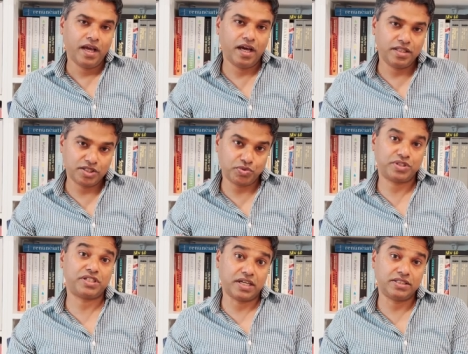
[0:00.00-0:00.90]
Uh, this was
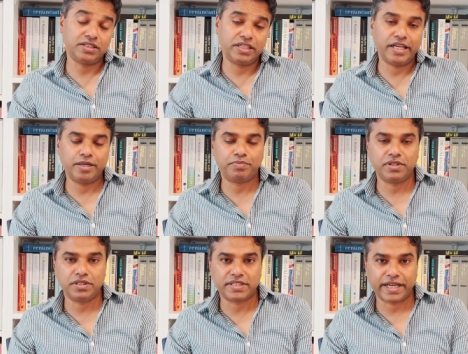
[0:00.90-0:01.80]
started in
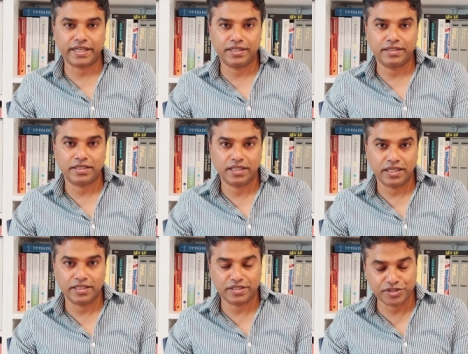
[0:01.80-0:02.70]
April 2nd
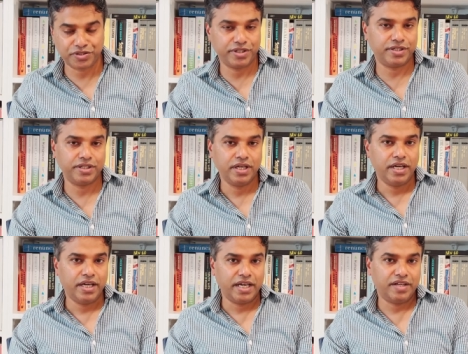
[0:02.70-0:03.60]
uh, this year,
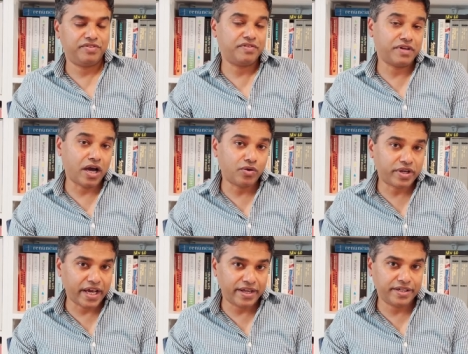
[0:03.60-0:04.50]
and we have now
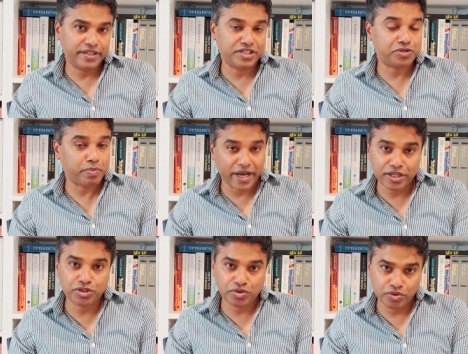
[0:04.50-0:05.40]
carried
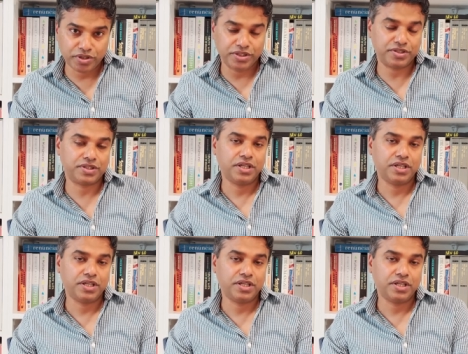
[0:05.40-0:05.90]
inspiring stories